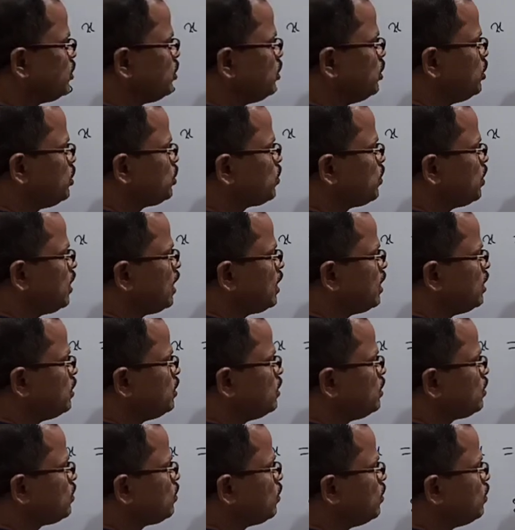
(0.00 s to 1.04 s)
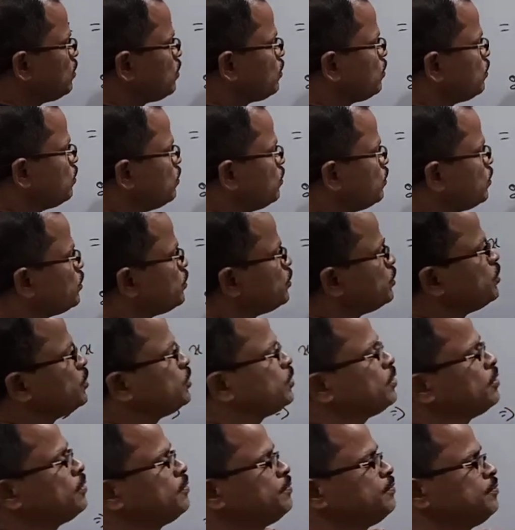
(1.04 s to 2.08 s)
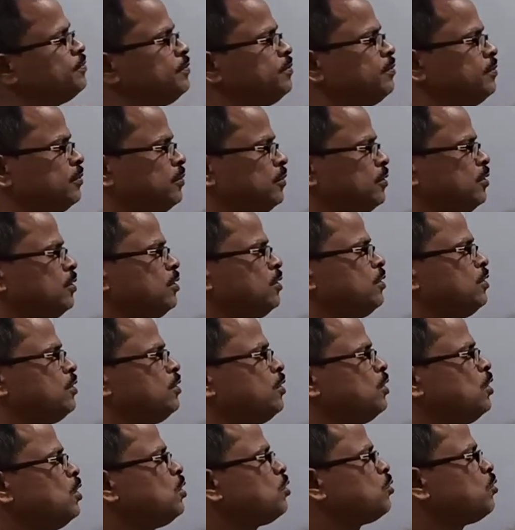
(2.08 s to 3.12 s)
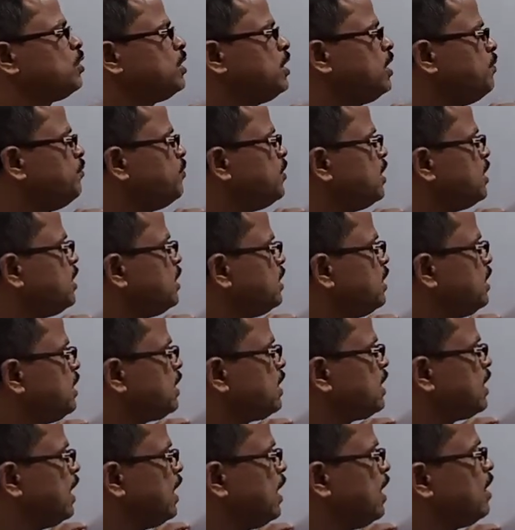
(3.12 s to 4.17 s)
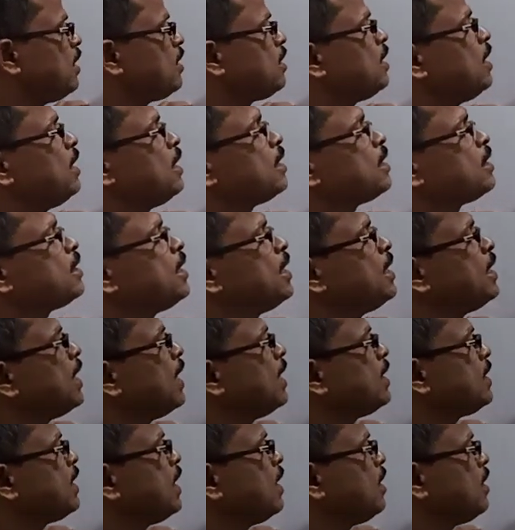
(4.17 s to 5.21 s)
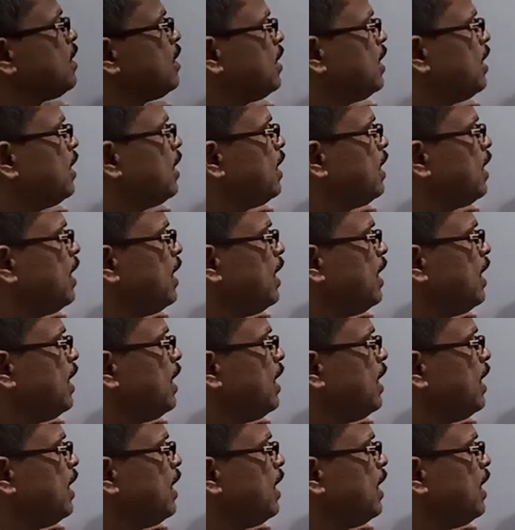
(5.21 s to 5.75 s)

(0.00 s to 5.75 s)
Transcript: C square is equal to 0. So if this is the case, then I can say